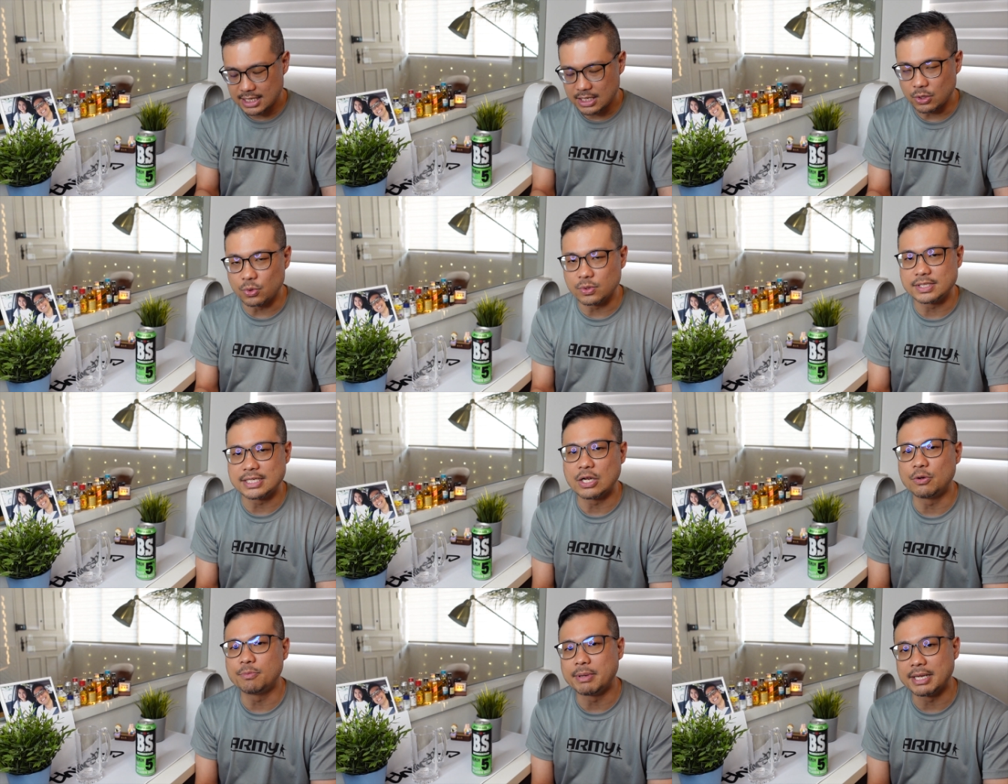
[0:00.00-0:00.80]
goes
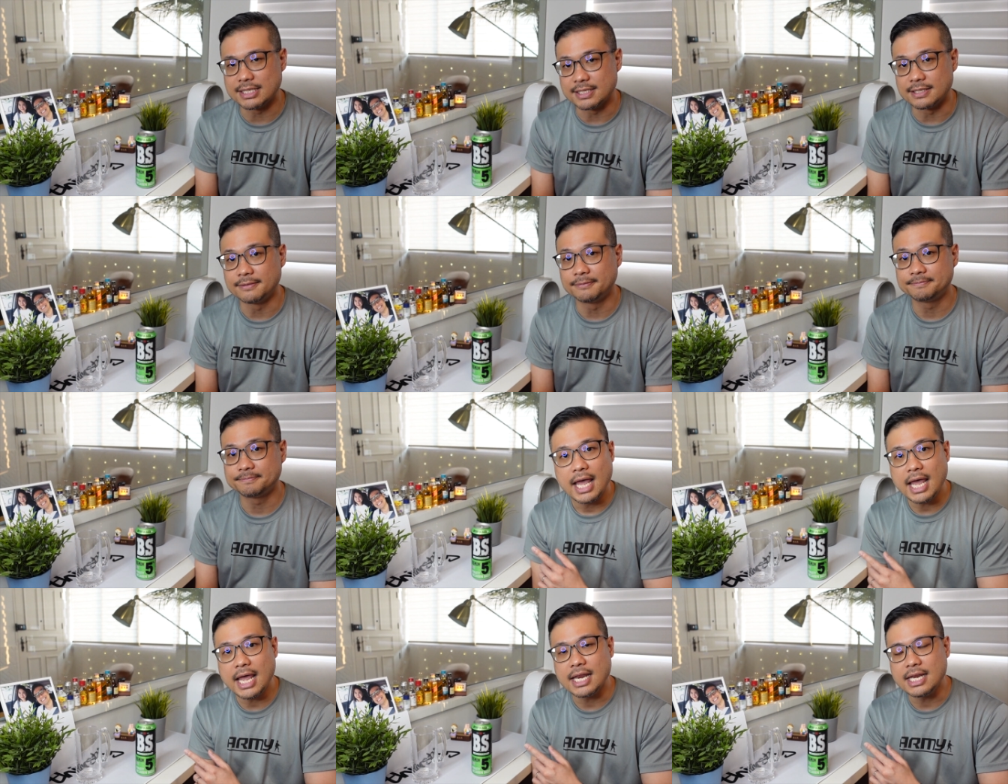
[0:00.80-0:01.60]
down better.
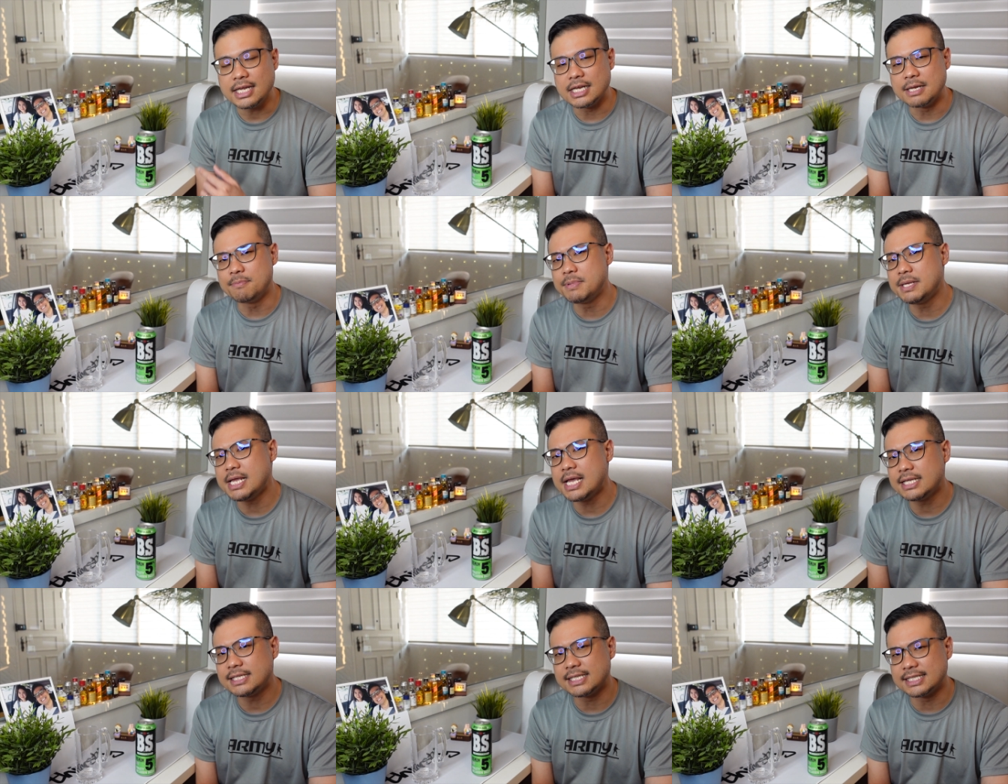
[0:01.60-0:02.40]
And the
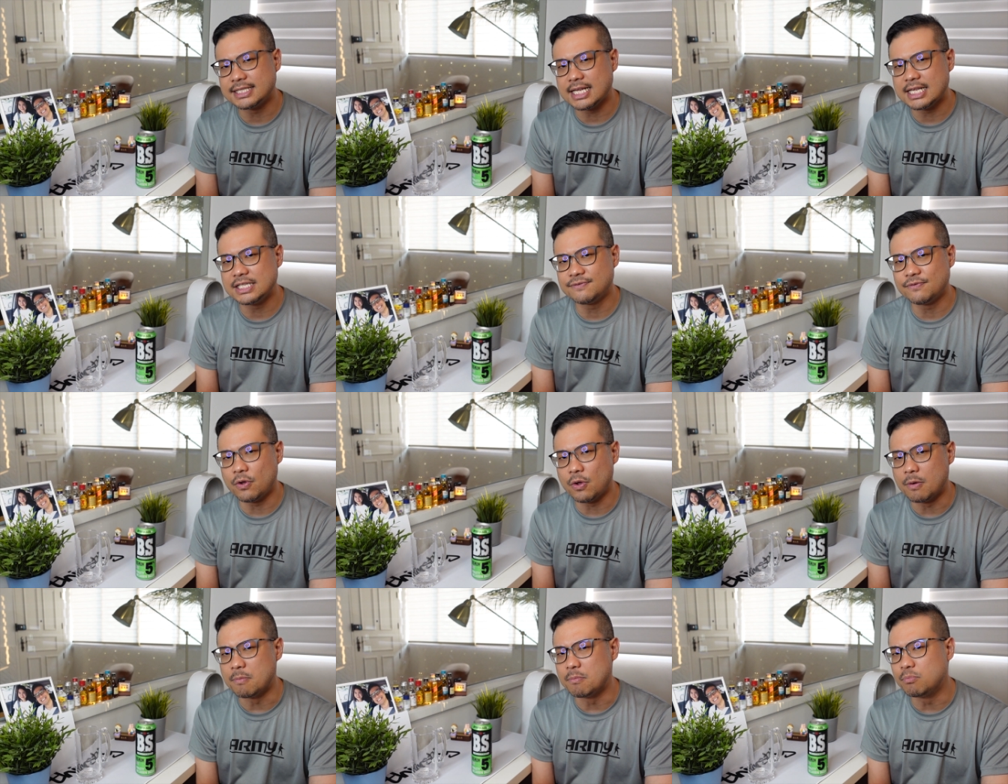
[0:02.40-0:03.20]
BS stands
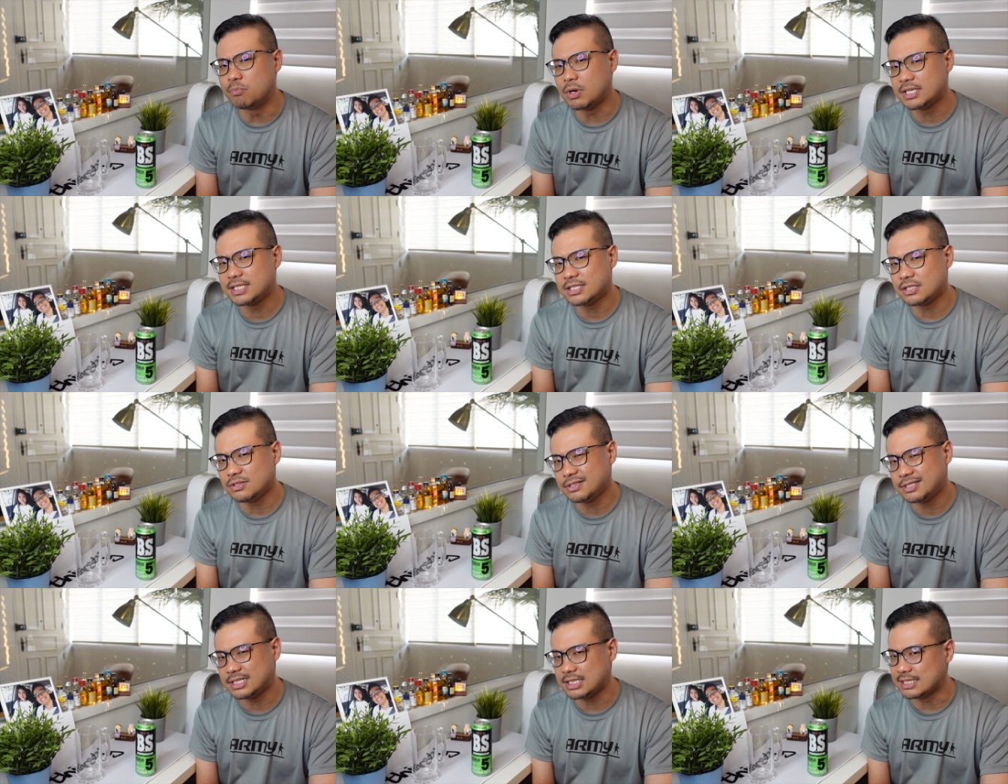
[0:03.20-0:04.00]
for
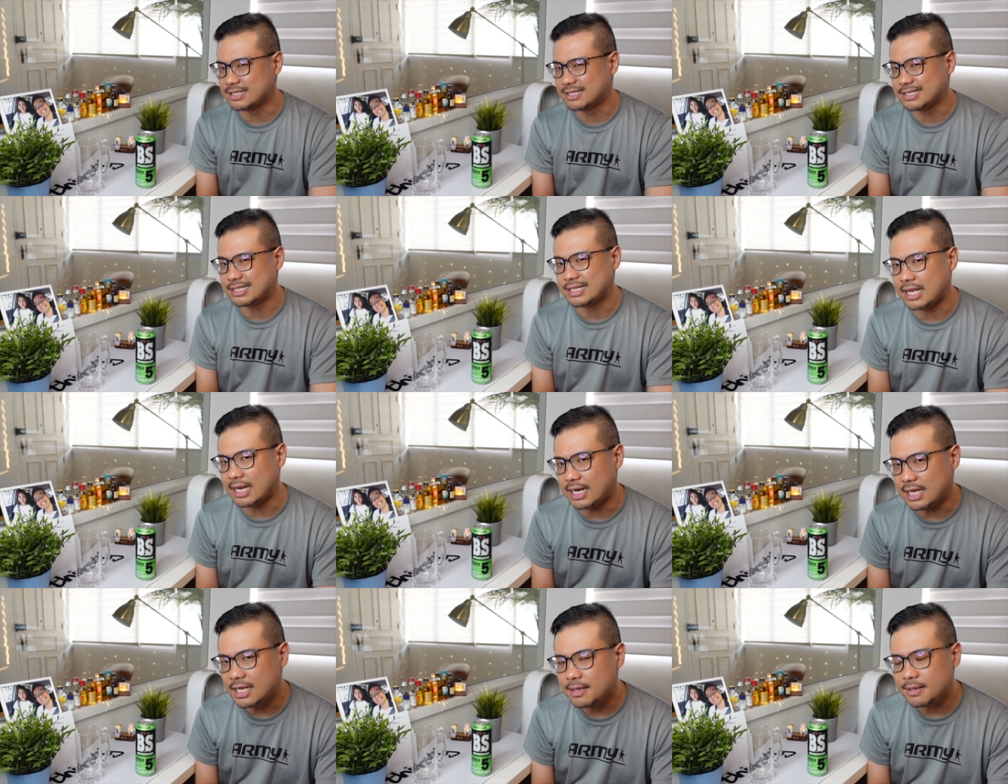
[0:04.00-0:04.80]
Brussels
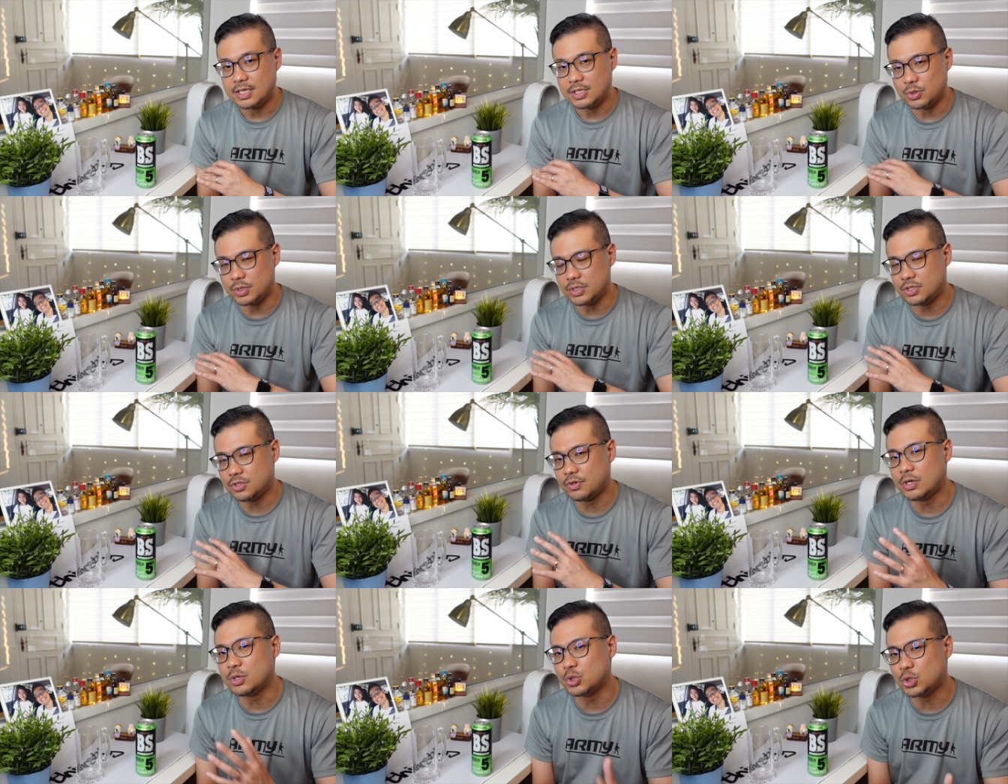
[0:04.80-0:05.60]
Stella, so it's
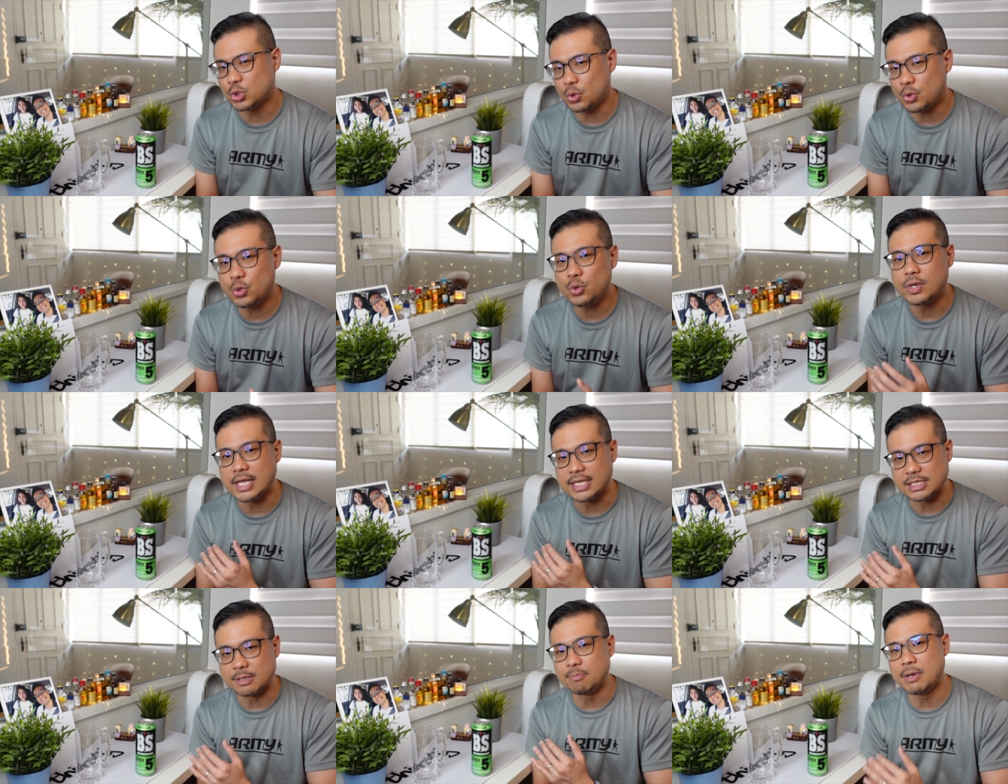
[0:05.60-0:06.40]
trying to show you that
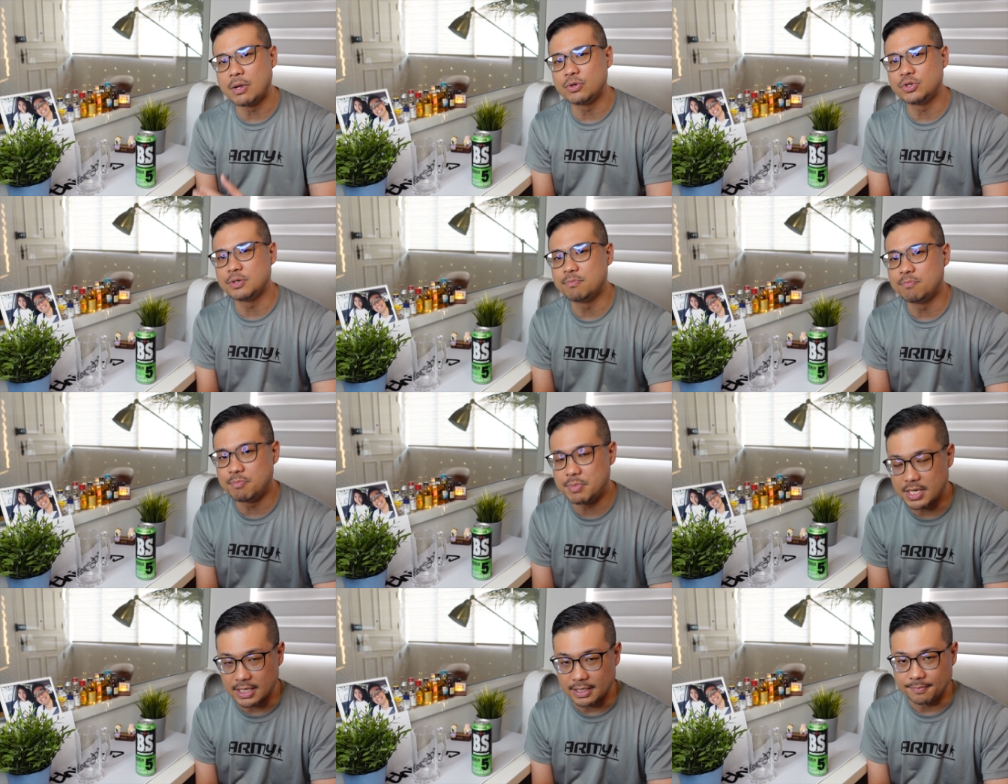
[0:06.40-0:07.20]
it's a Belgian
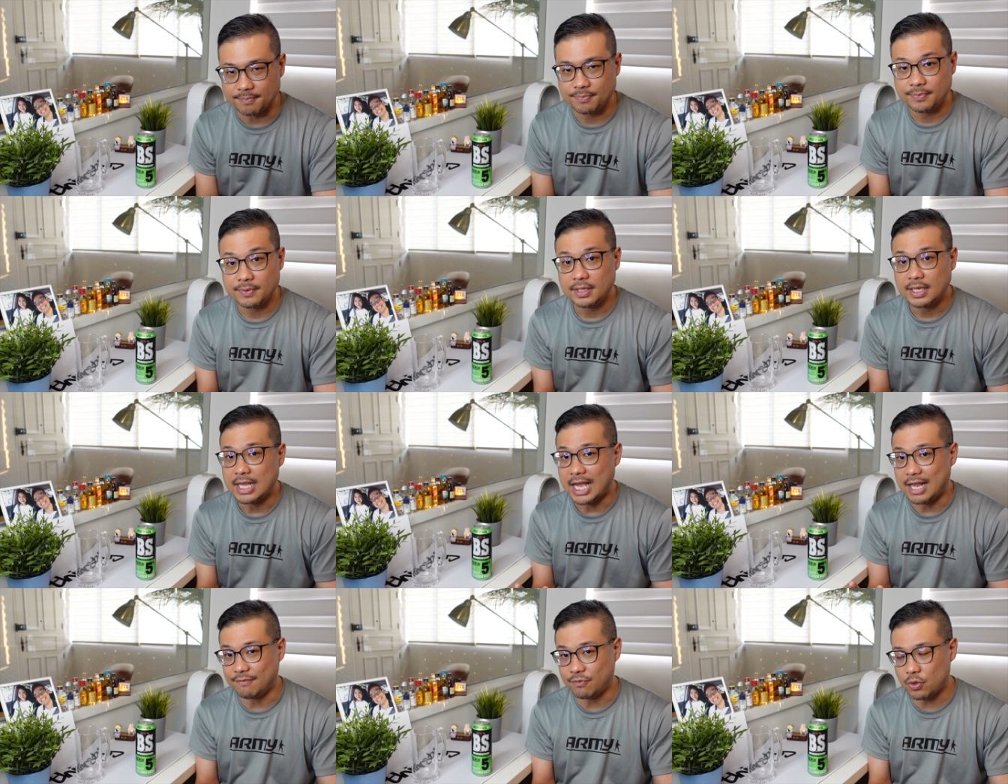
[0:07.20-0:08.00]
beer.
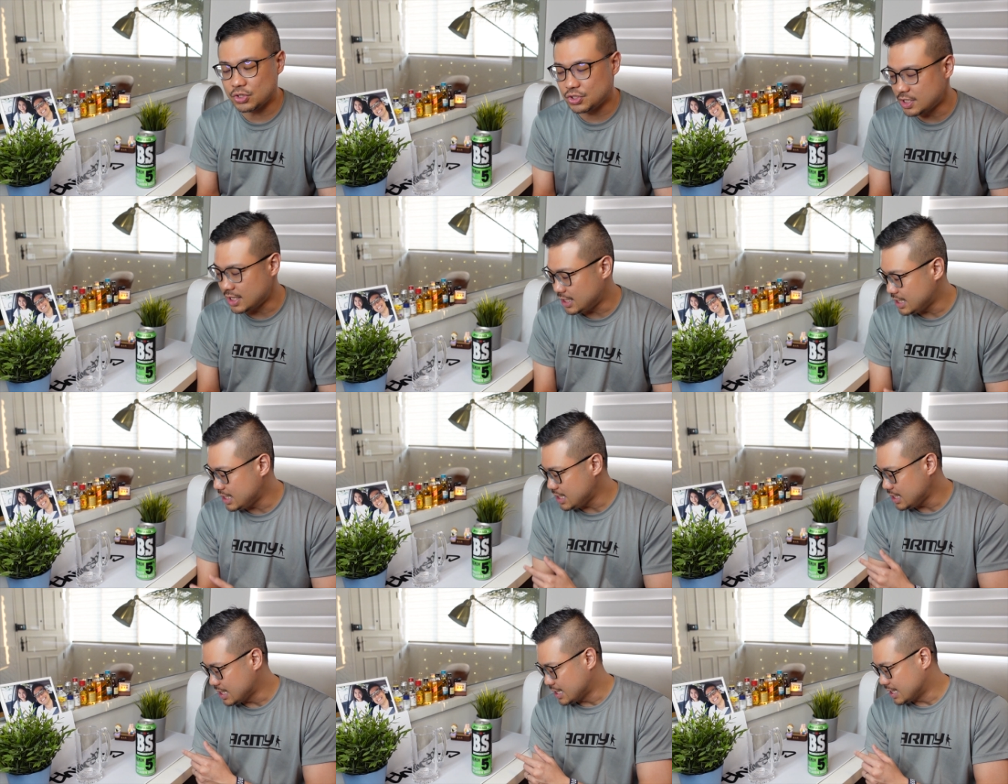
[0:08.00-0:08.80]

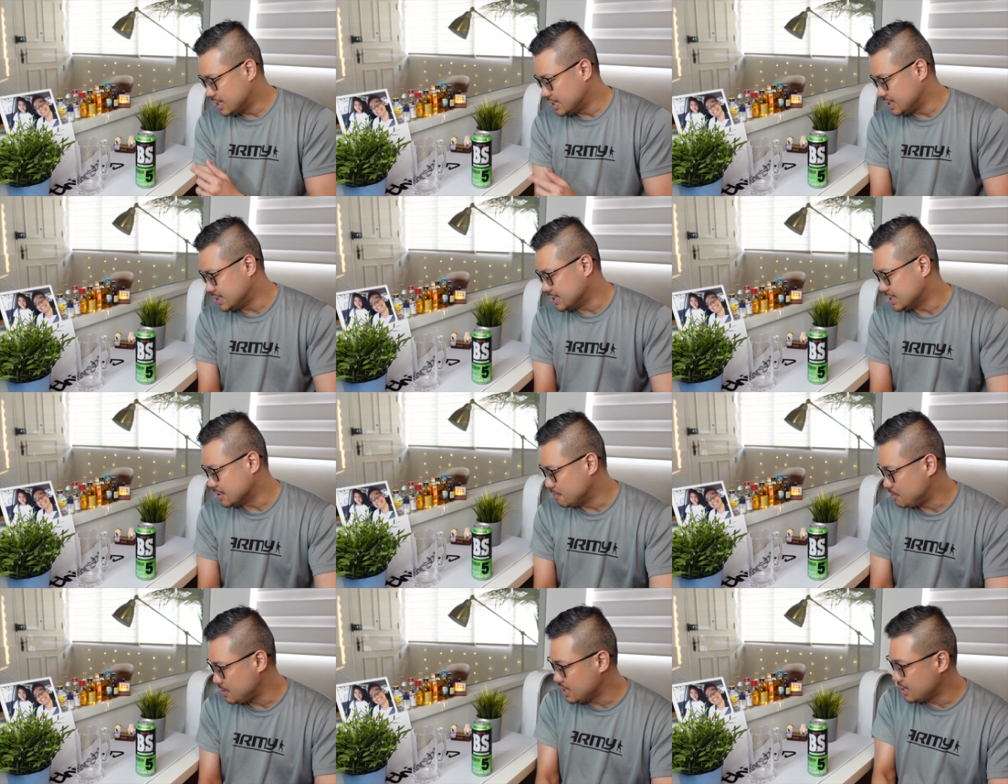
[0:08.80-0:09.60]
Unfortunately, this is a
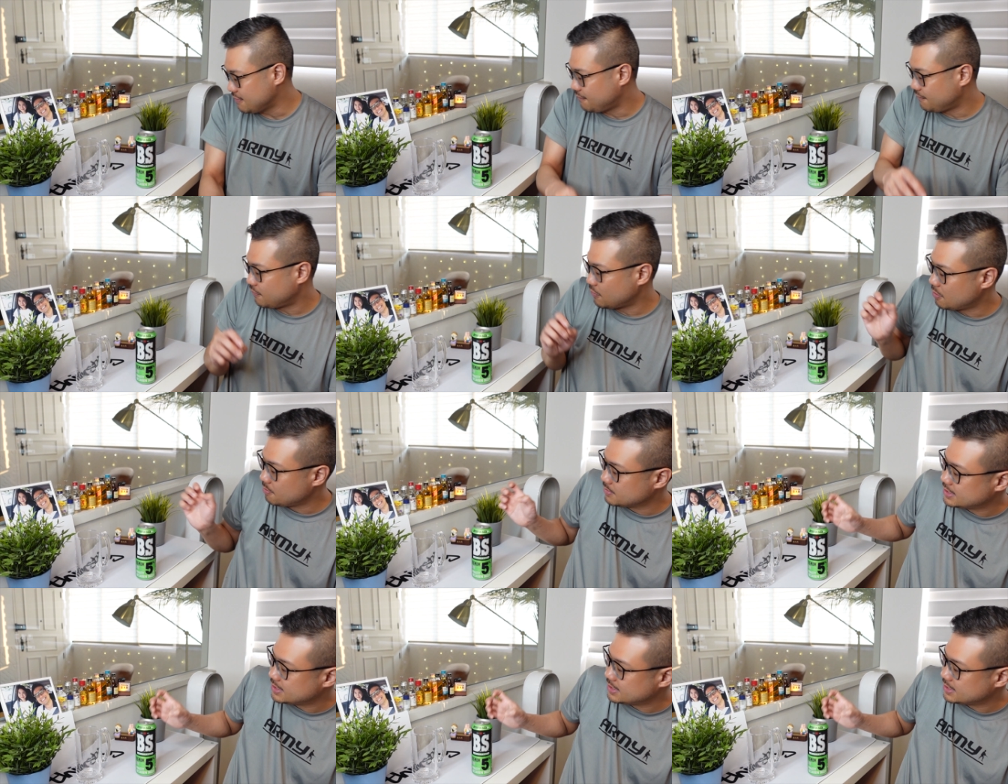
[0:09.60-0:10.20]
beer from